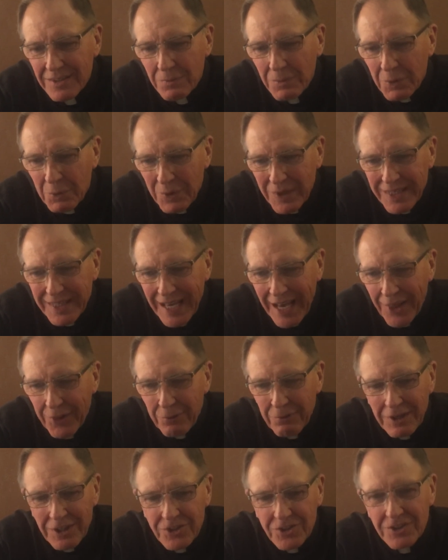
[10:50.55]
when we
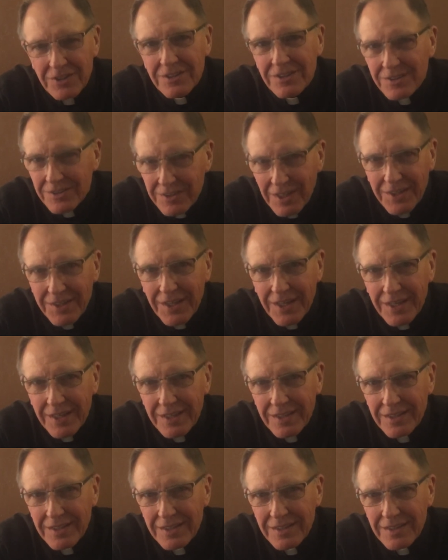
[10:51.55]
gather each Sunday
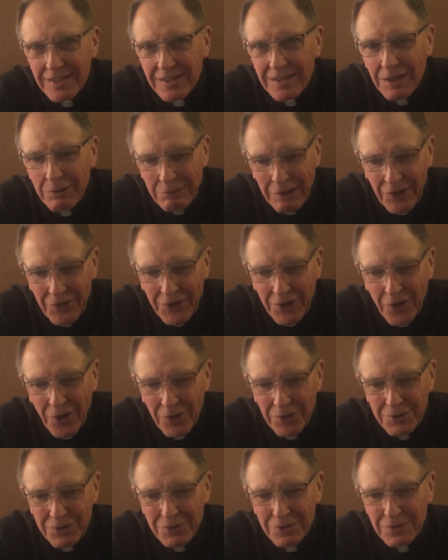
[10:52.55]
around the
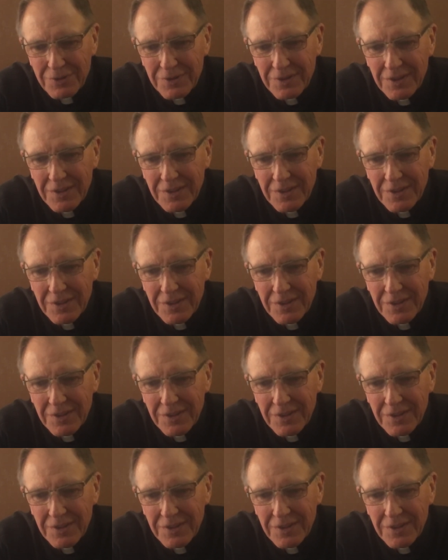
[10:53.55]
altar.